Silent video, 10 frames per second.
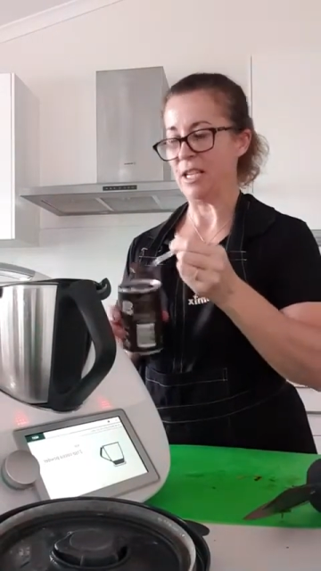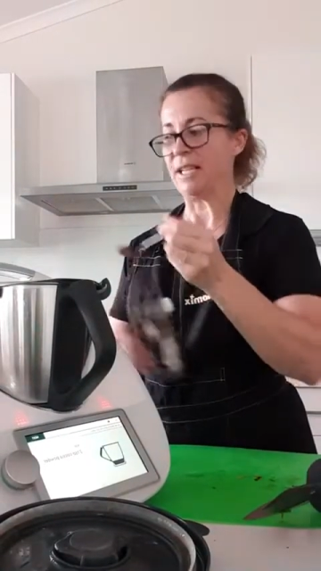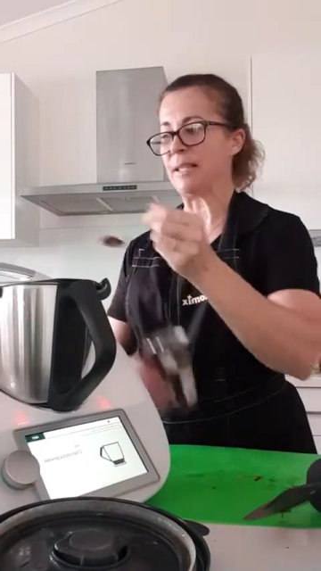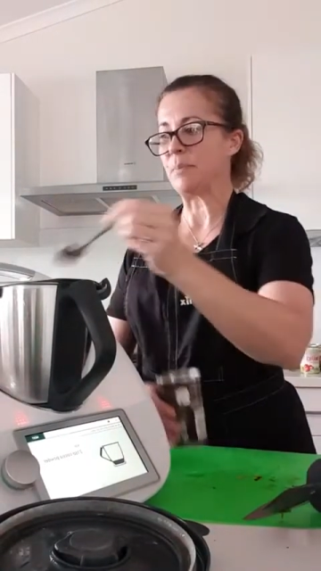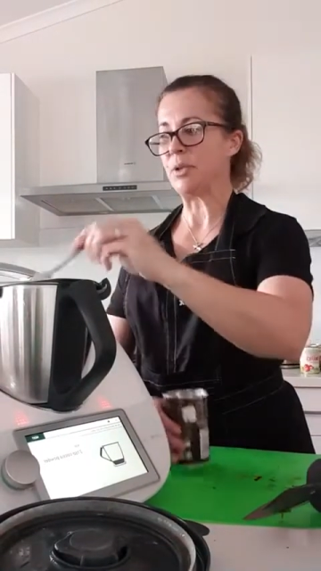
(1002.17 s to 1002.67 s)

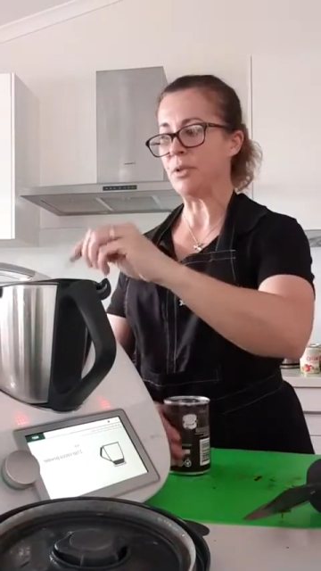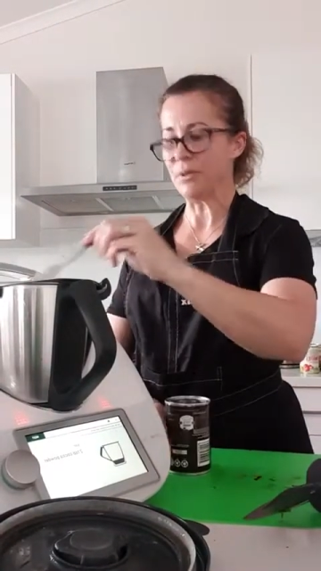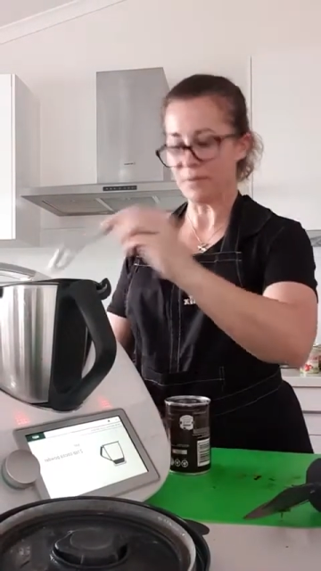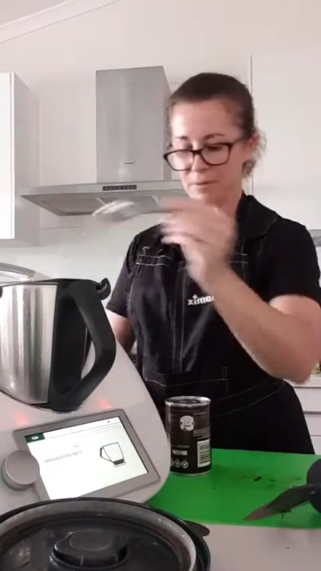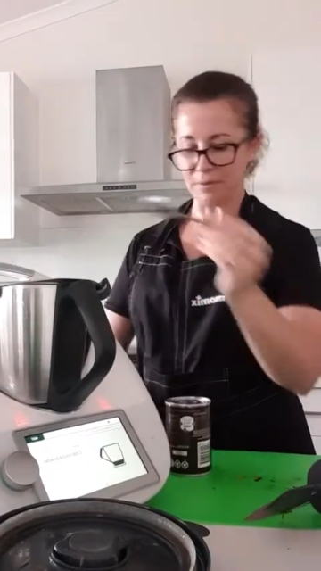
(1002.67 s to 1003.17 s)
It's
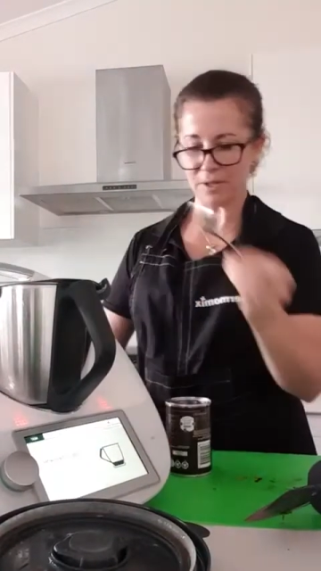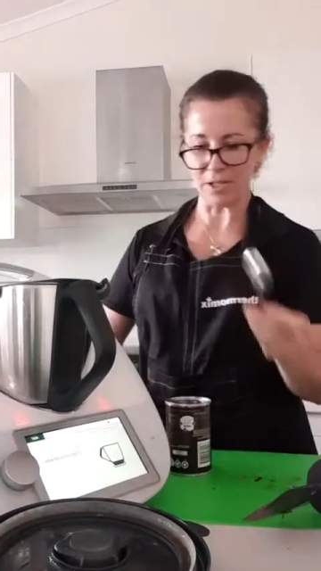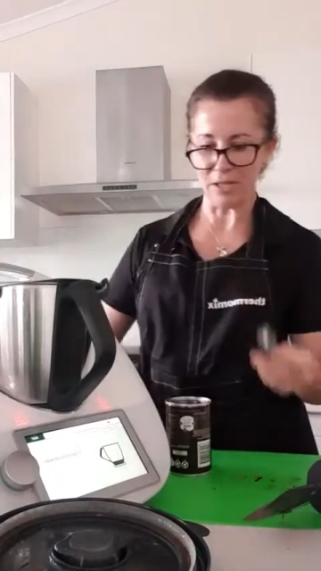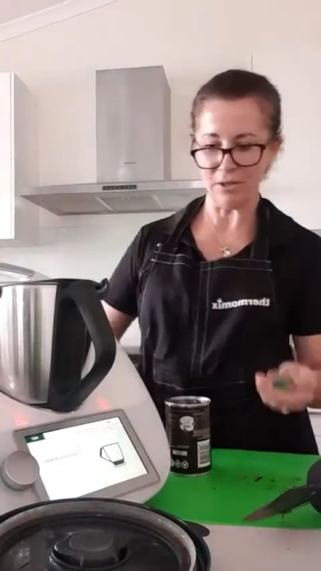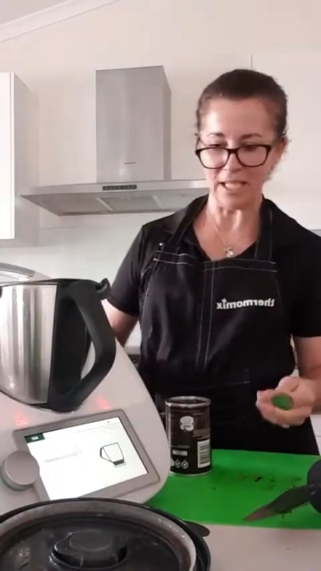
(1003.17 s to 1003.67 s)
beautiful. So
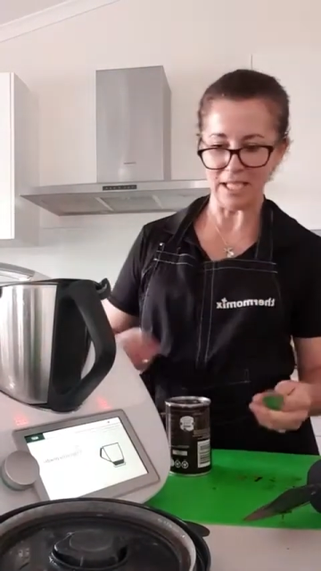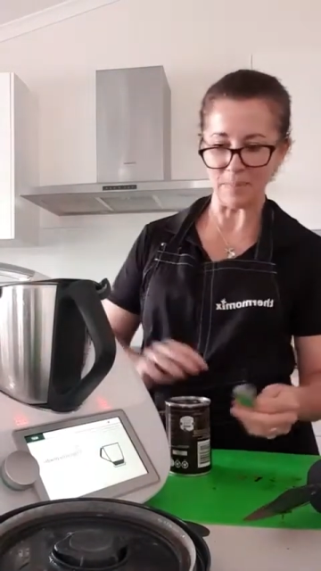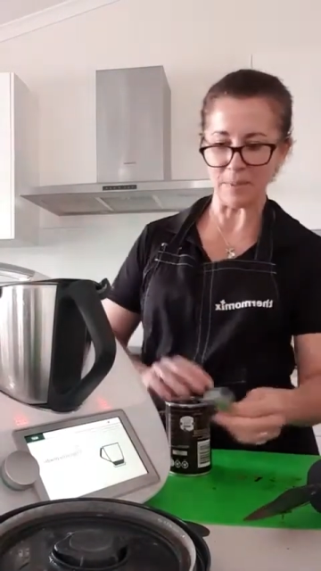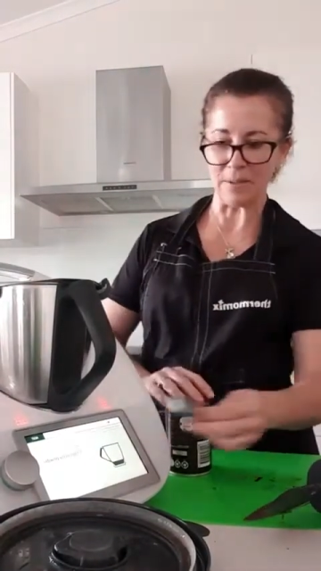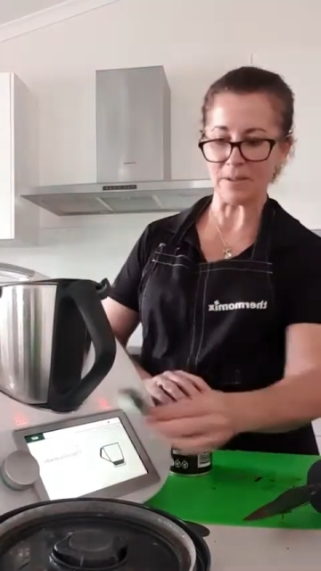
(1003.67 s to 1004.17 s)
2
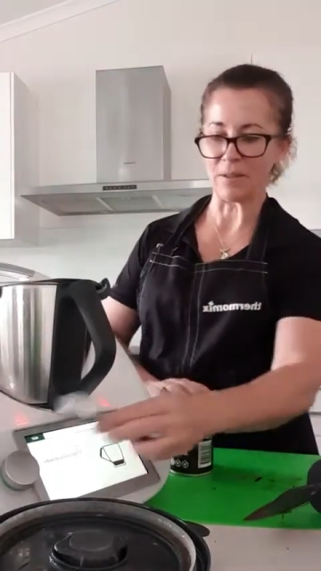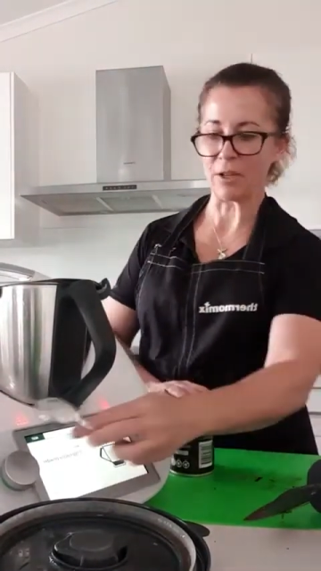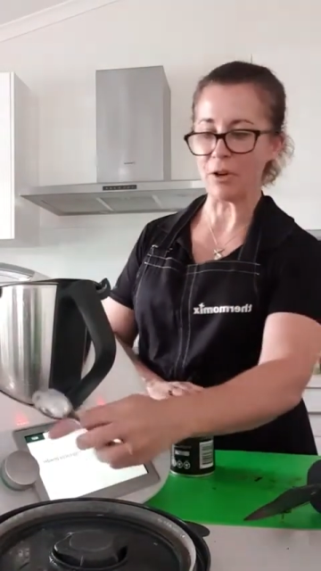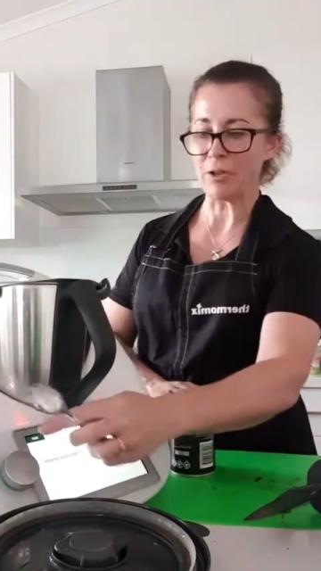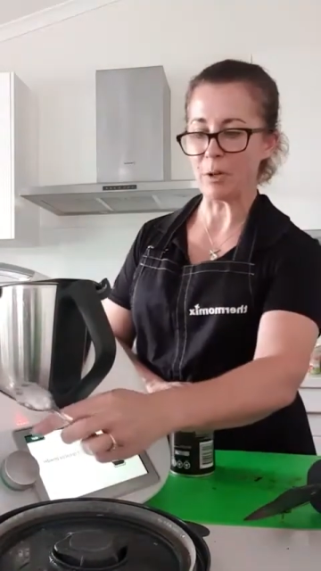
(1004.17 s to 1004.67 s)
teaspoons of the
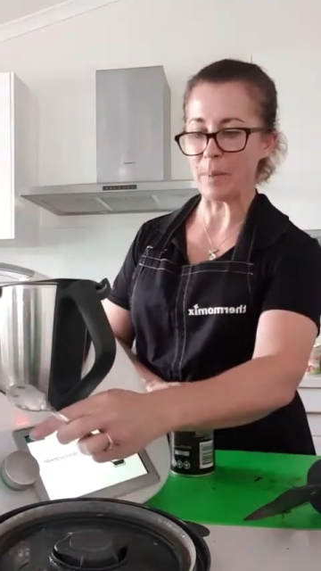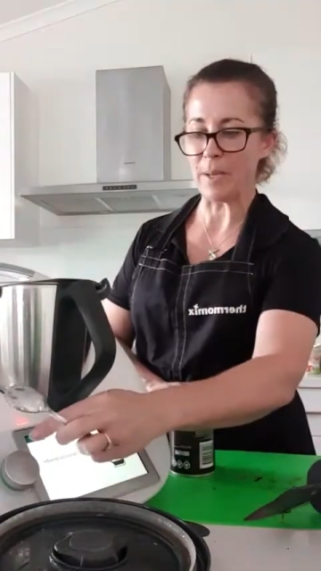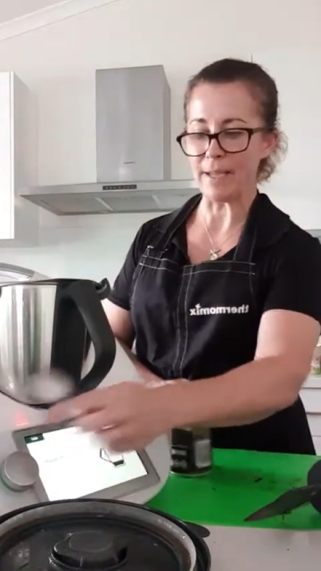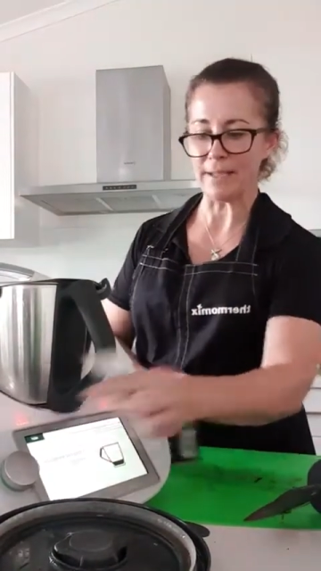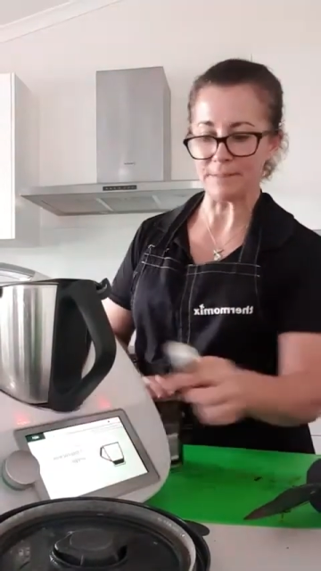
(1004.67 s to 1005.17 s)
cocoa
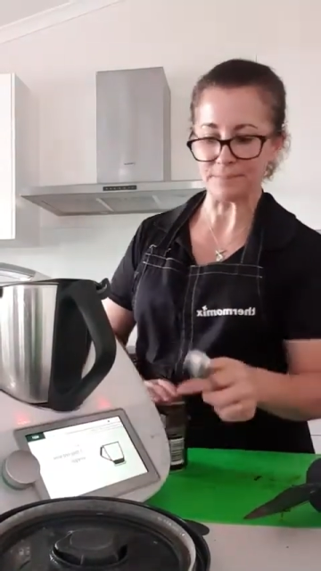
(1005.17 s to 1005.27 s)
powder.